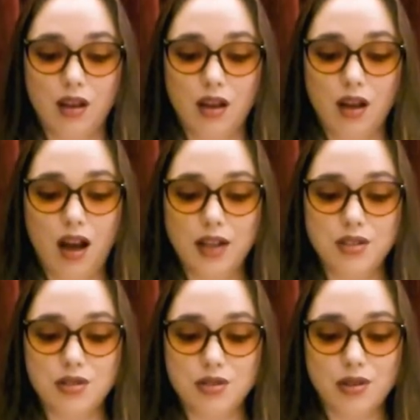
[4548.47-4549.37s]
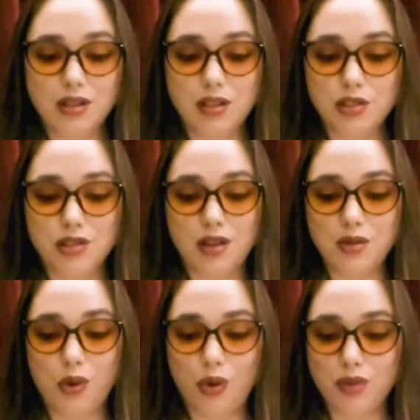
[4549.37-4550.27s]
I certainly shan't
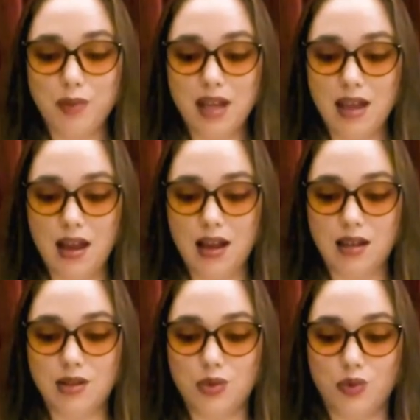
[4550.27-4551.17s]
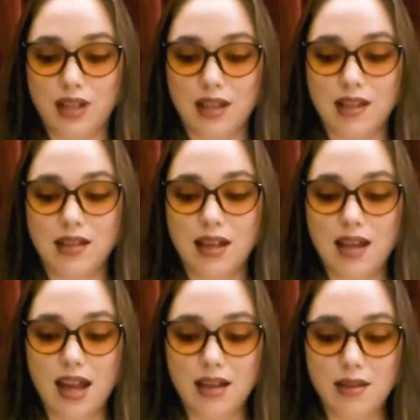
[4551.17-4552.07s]
hold my hand when I can get
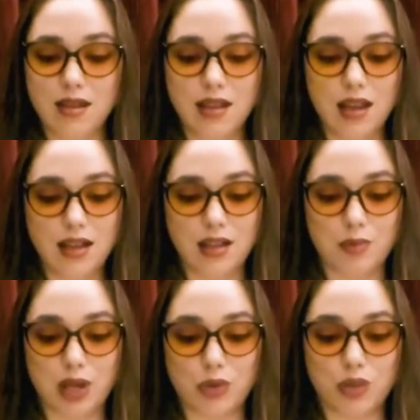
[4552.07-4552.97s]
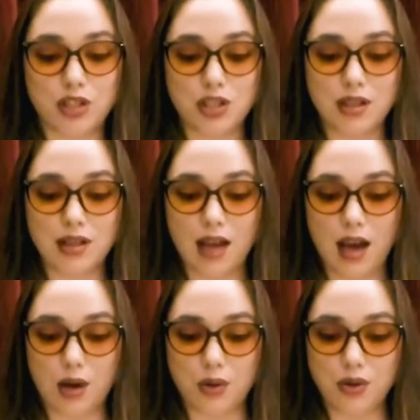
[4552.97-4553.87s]
anything in it by reaching it
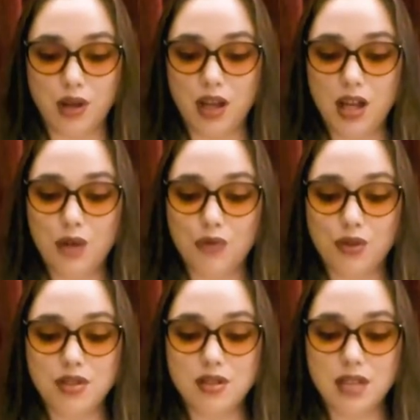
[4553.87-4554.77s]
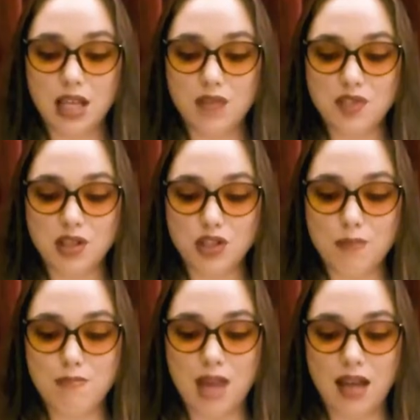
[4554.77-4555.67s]
out. For the sake of such a
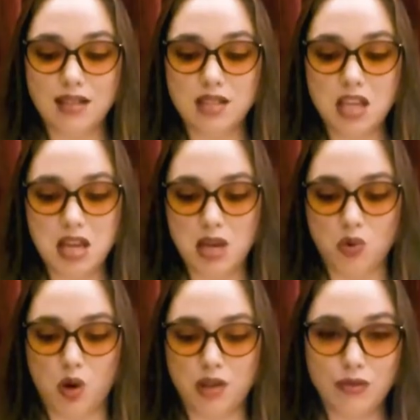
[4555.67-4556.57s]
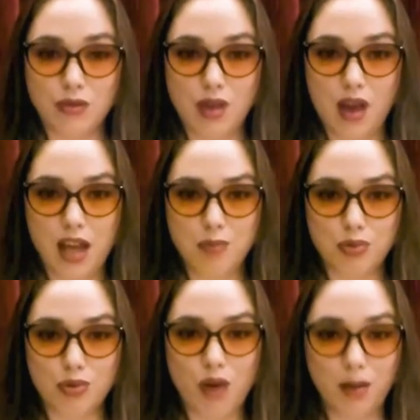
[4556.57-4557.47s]
man as he was, I
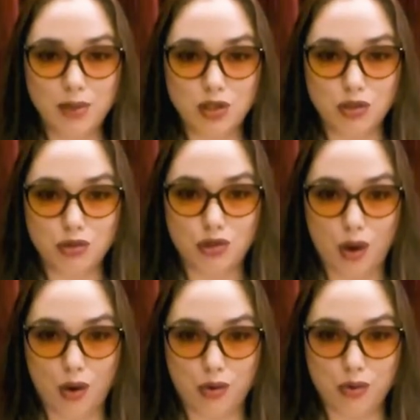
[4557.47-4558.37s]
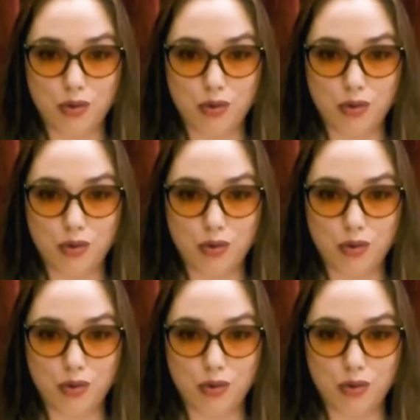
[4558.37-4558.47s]
promise you, Joe,